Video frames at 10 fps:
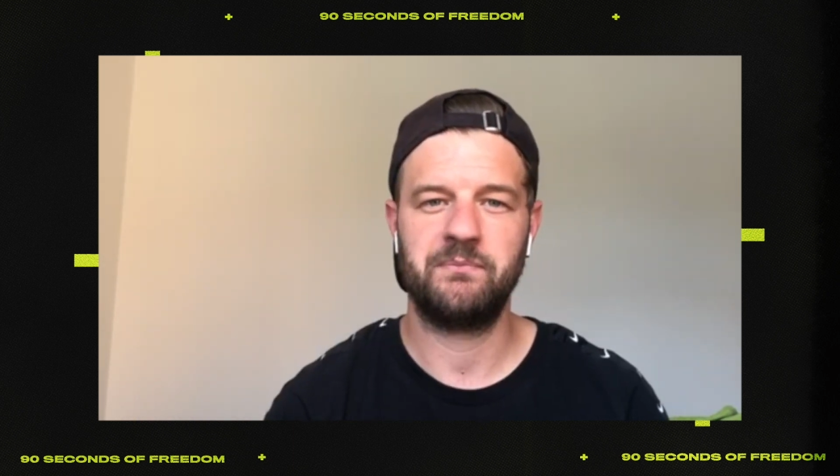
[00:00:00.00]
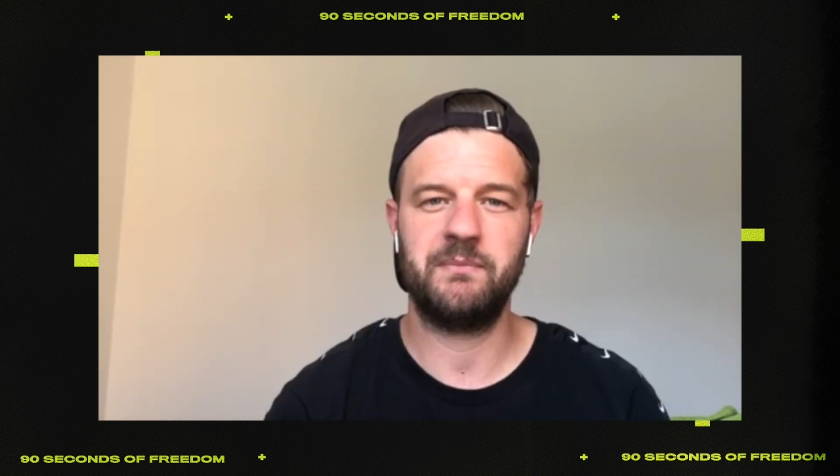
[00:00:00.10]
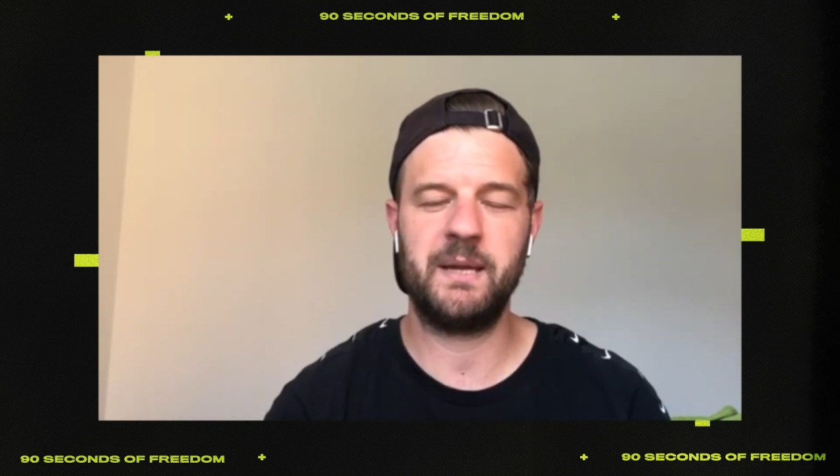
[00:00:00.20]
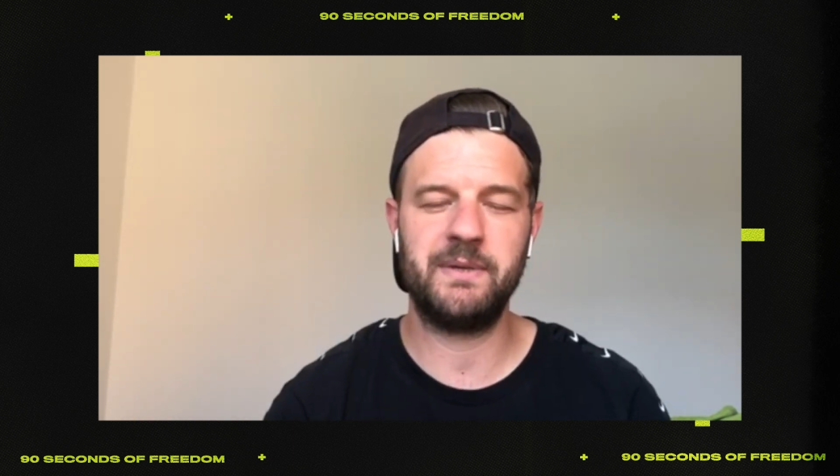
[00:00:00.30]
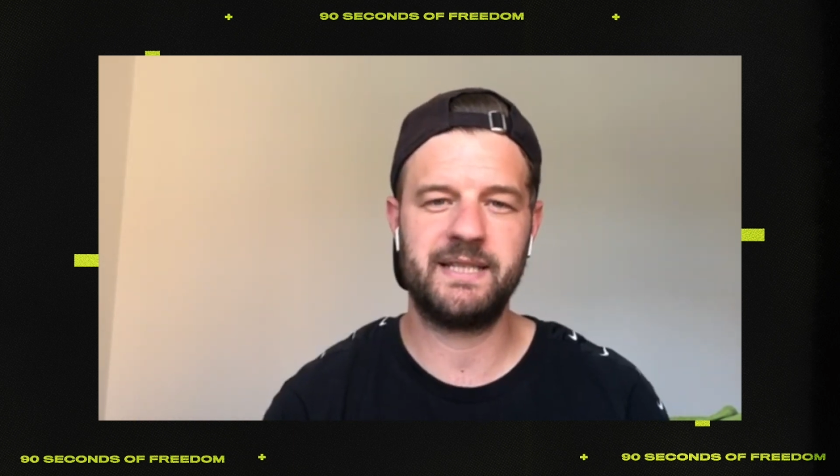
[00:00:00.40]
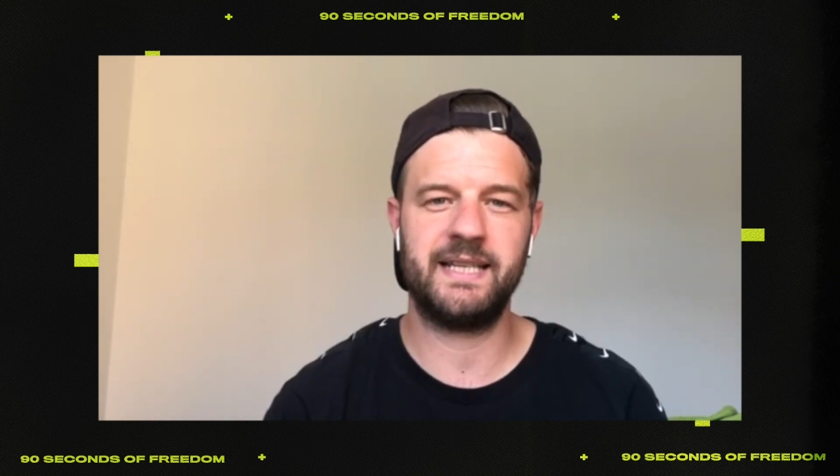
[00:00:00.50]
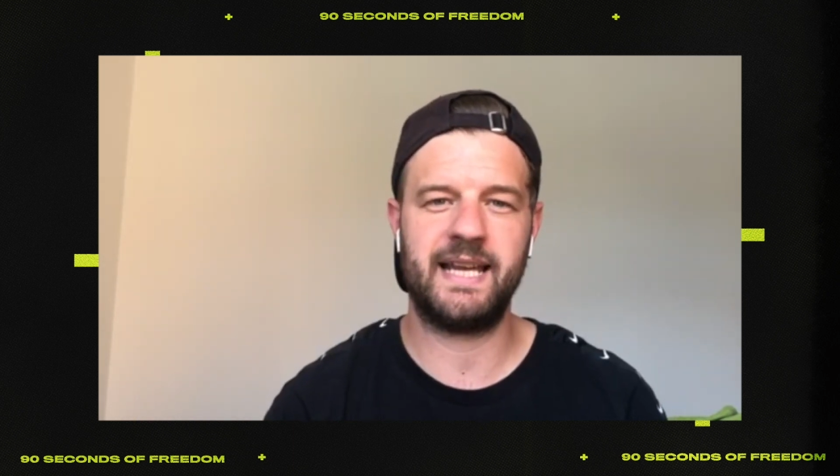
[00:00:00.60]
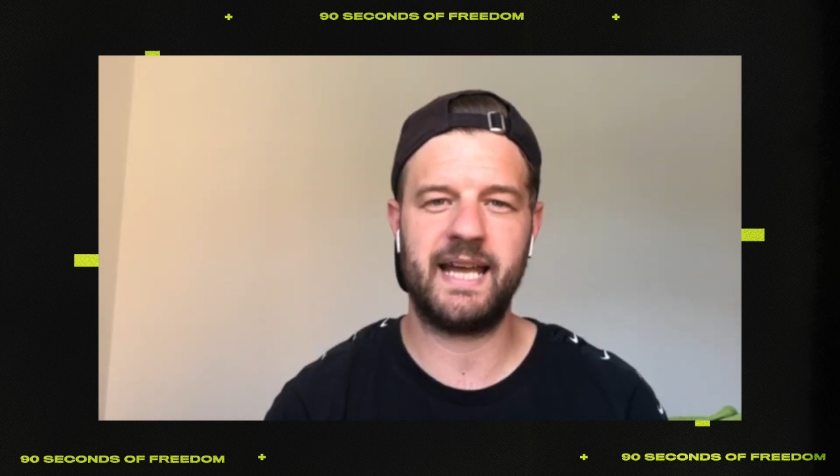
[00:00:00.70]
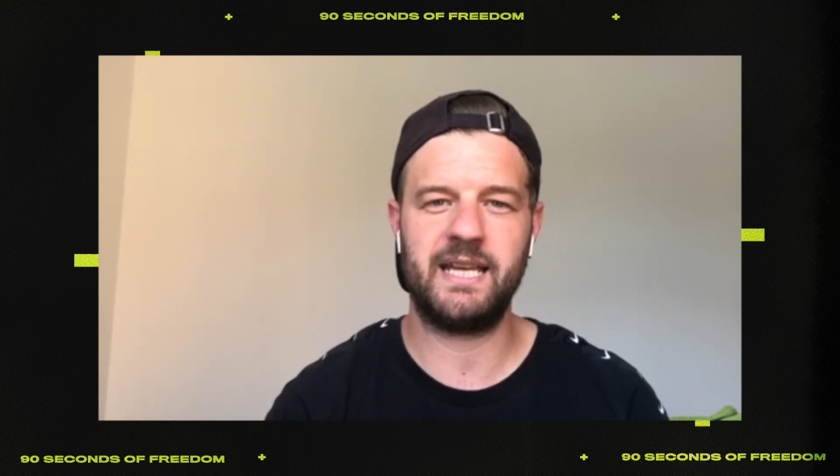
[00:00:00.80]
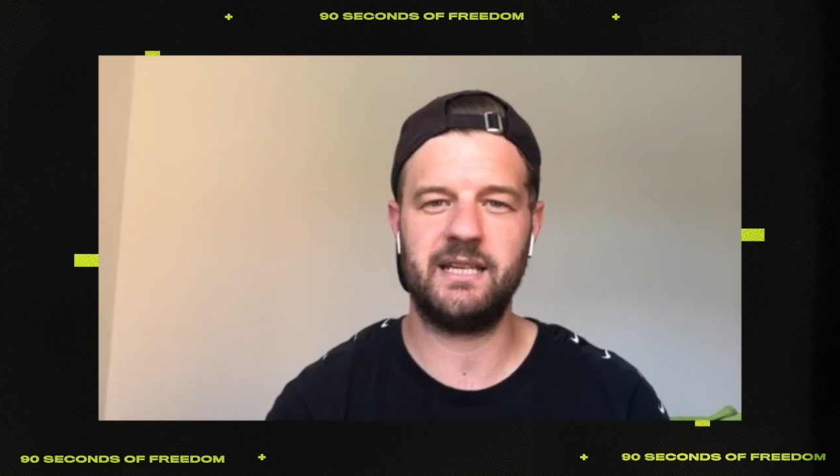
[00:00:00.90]
Maybe
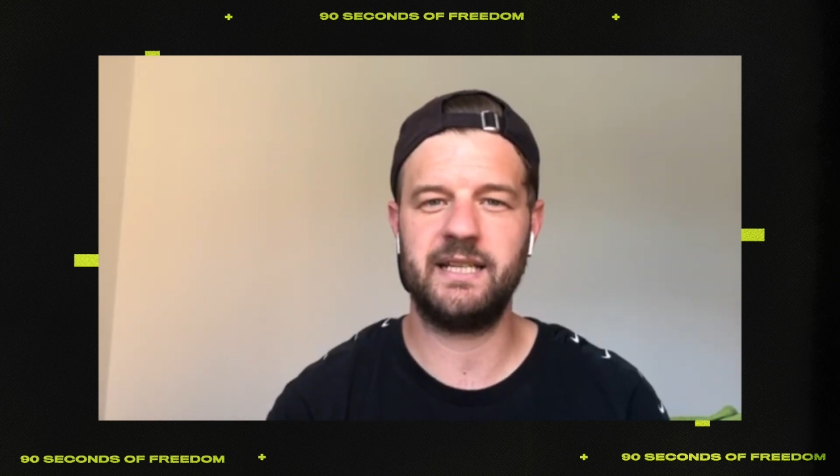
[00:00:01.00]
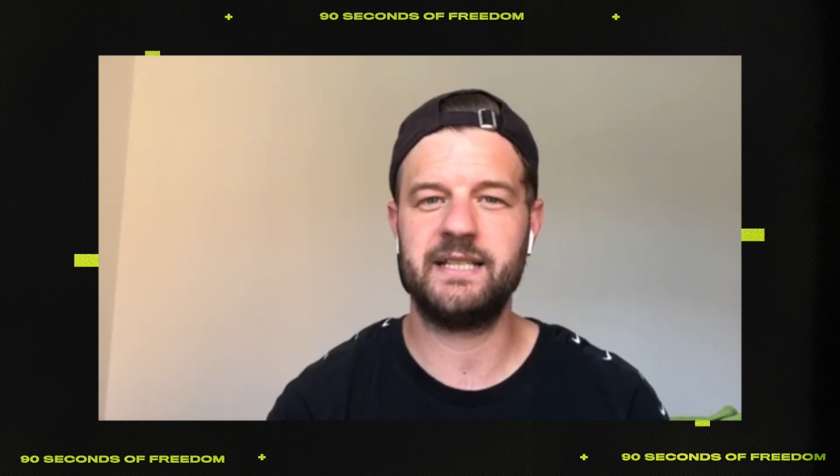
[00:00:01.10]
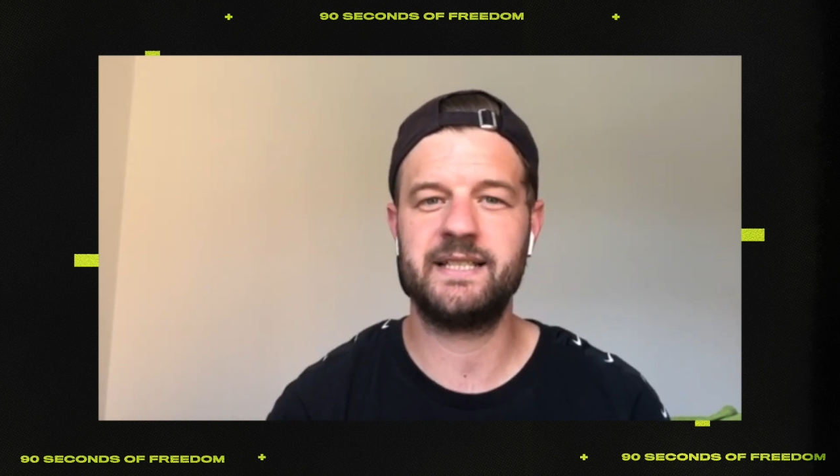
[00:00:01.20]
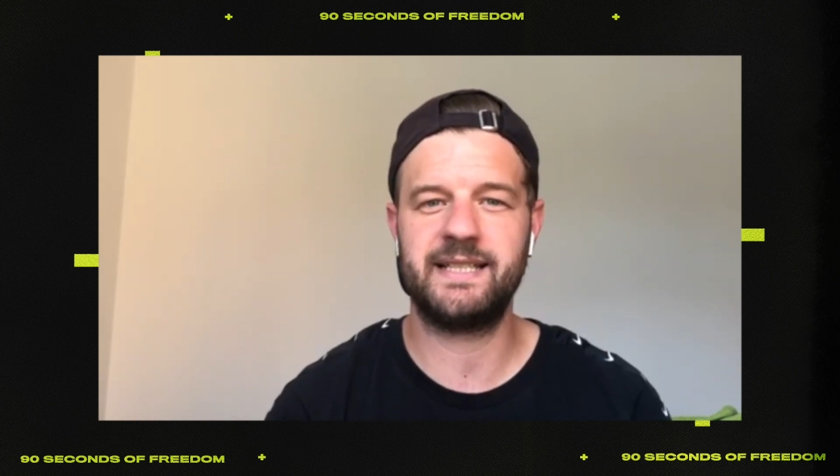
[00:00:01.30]
today you need to